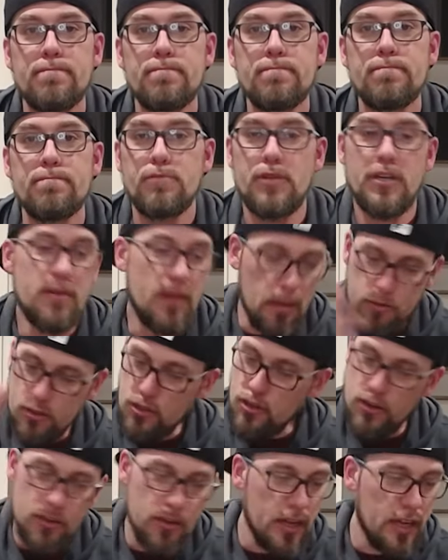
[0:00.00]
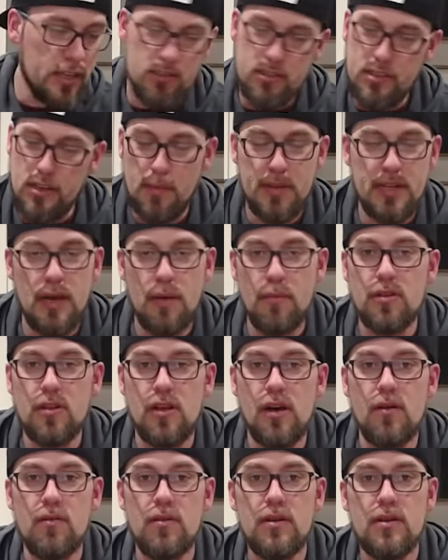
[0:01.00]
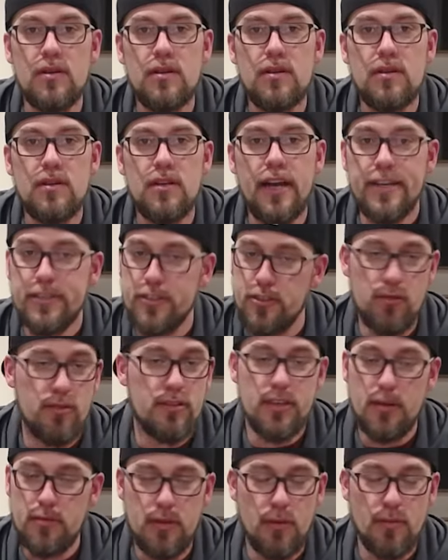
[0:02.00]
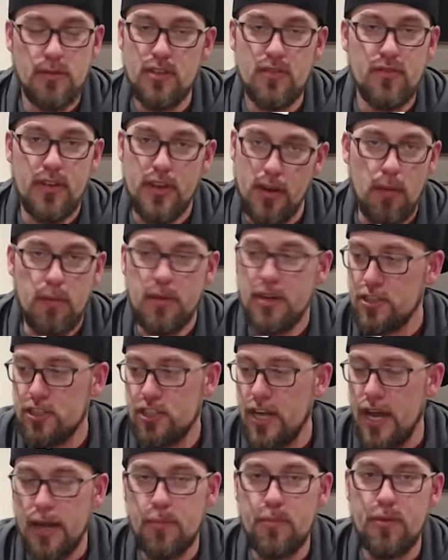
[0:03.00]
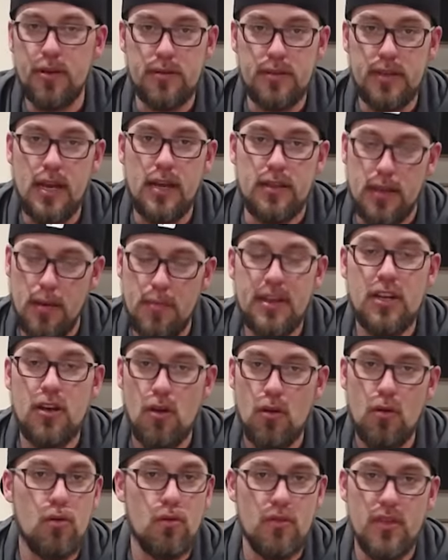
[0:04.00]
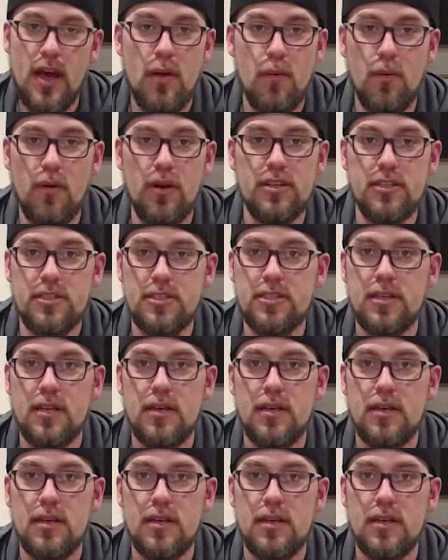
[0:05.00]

but I'm sure you guys will tell me down below. As soon as I'm done with this video, I'm going to check. But yeah, let me know who that was.